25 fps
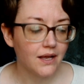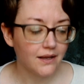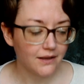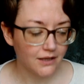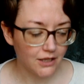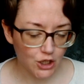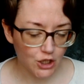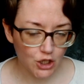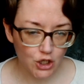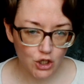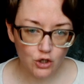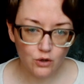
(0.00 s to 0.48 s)

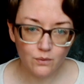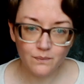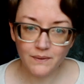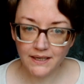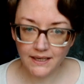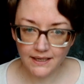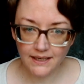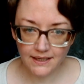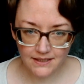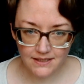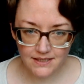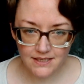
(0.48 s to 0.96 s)
the human
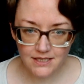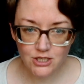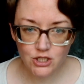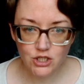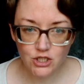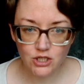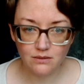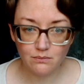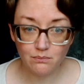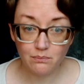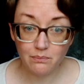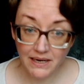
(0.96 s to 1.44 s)

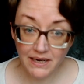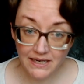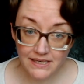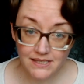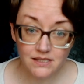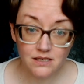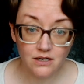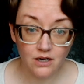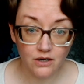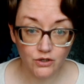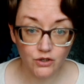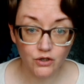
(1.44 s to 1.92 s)
condition
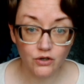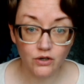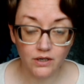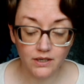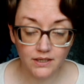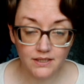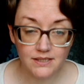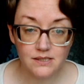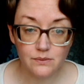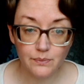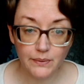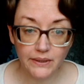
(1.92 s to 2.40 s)
based on your
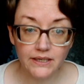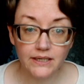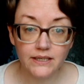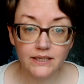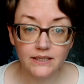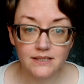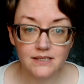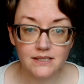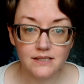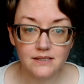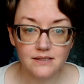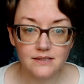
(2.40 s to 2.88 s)

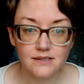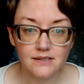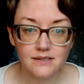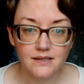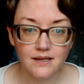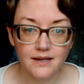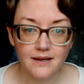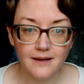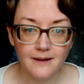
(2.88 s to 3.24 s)
experiences,